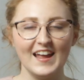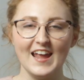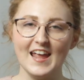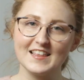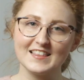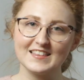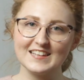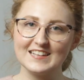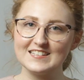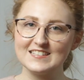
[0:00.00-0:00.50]

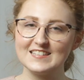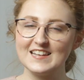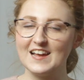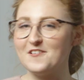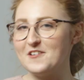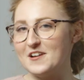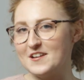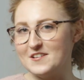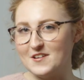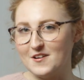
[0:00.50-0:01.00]
At least
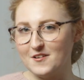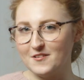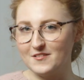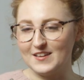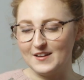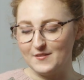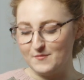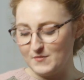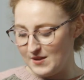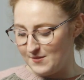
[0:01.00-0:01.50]
now I know
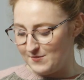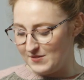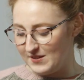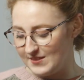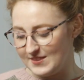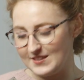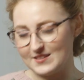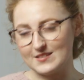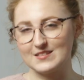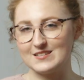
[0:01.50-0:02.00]
that maybe
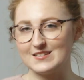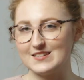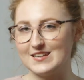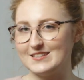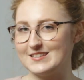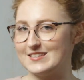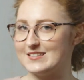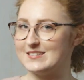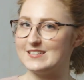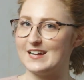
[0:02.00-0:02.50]
this is
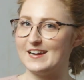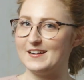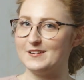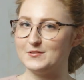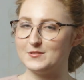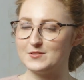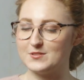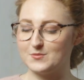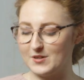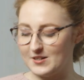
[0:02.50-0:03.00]
not the style
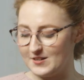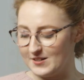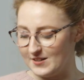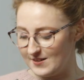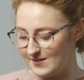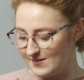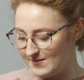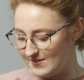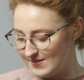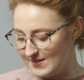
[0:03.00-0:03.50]
of
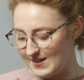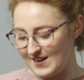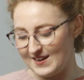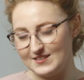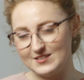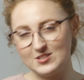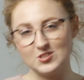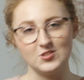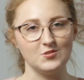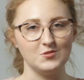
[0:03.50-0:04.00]
sweater
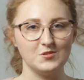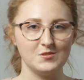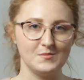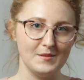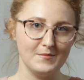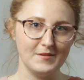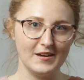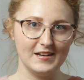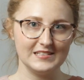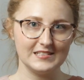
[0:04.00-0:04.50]
that suits
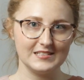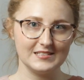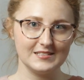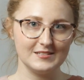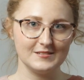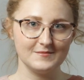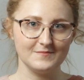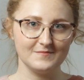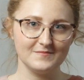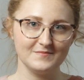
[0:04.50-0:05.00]
me
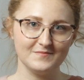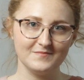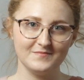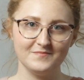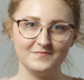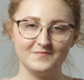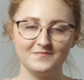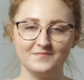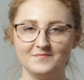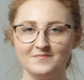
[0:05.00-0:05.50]
best.
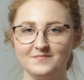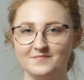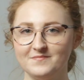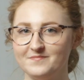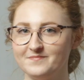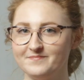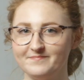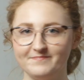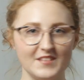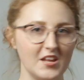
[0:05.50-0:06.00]

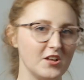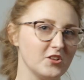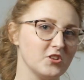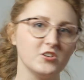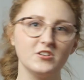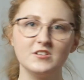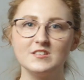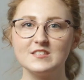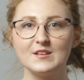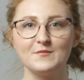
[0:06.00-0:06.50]
You
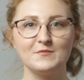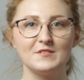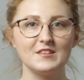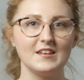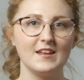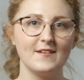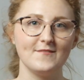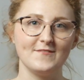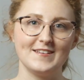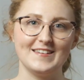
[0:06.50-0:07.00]
learn
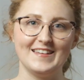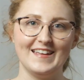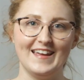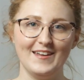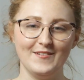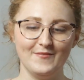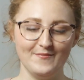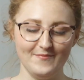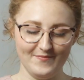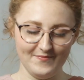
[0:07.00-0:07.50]
something every
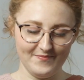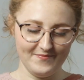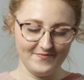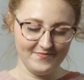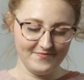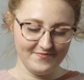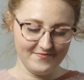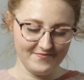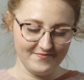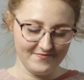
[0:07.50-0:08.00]
day.
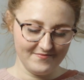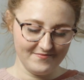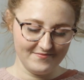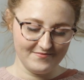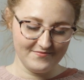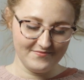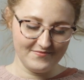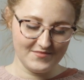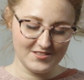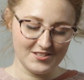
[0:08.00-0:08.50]

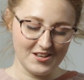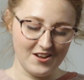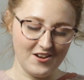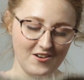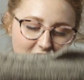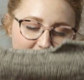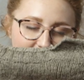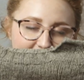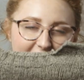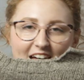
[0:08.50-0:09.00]

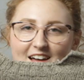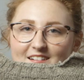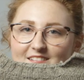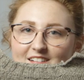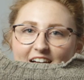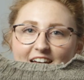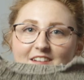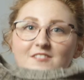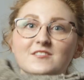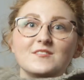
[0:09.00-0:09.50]
So yeah,
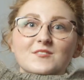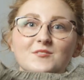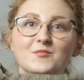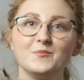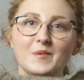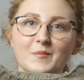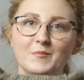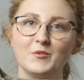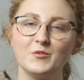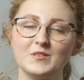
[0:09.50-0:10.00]
I don't even
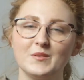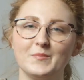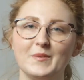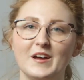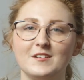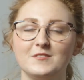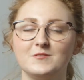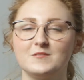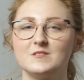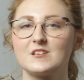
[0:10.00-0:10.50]
remember what the
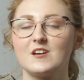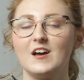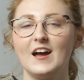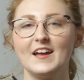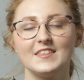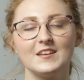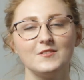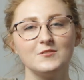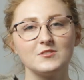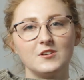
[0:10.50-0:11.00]
pattern was called.
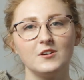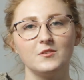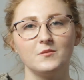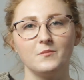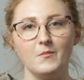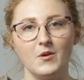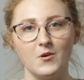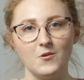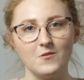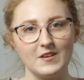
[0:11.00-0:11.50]
I think it was called
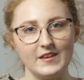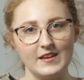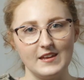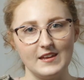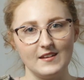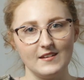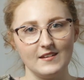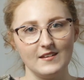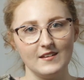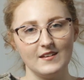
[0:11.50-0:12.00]

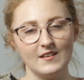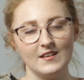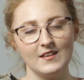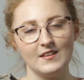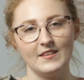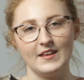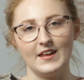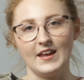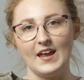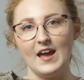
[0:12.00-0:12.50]
Moki,
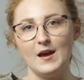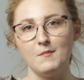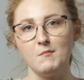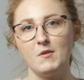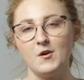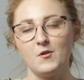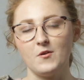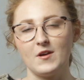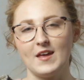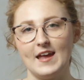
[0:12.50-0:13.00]
like
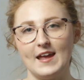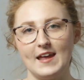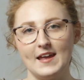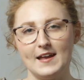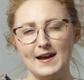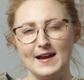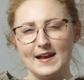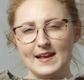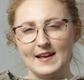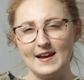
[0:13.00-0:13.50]

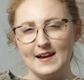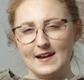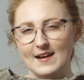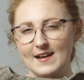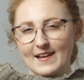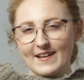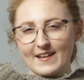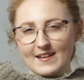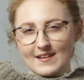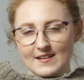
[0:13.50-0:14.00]

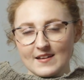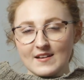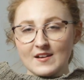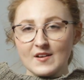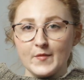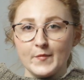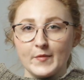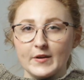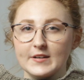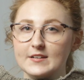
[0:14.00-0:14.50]
Mokii,
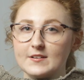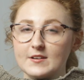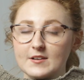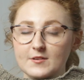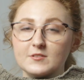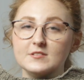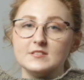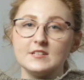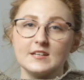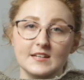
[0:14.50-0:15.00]
but it
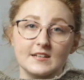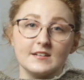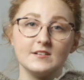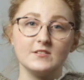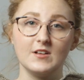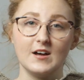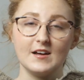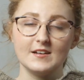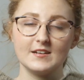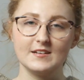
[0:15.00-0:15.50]
was in
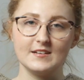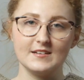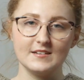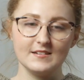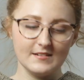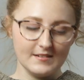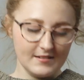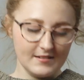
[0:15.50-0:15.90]
Alana.